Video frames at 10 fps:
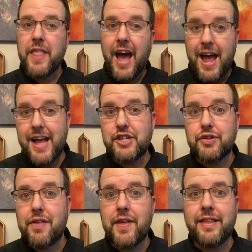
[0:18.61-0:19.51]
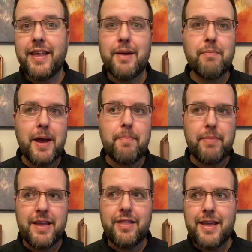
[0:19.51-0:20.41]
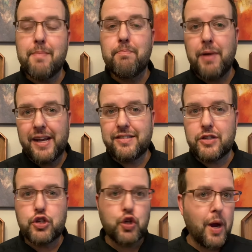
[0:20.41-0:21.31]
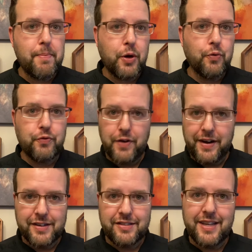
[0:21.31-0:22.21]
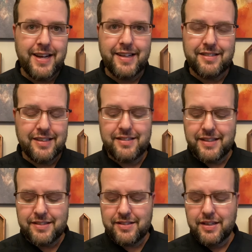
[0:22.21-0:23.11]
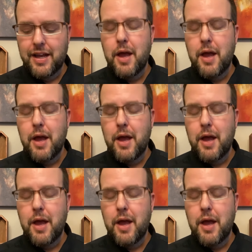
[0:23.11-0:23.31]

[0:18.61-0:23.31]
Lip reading: I actually think that it might be the best tropical fragrance in existence.